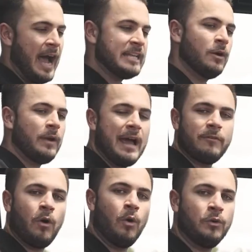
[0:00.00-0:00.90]
I don't
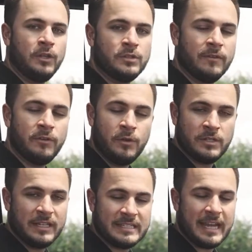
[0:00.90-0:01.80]
have a whole use of
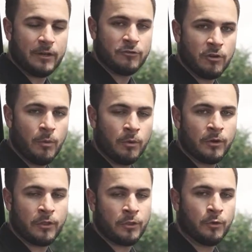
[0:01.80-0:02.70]
using a second row
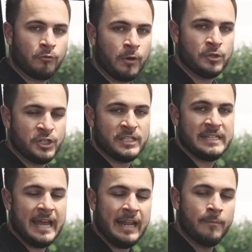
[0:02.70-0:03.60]
or a third row just
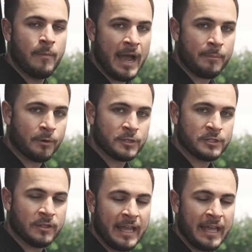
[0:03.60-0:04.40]
yet in my personal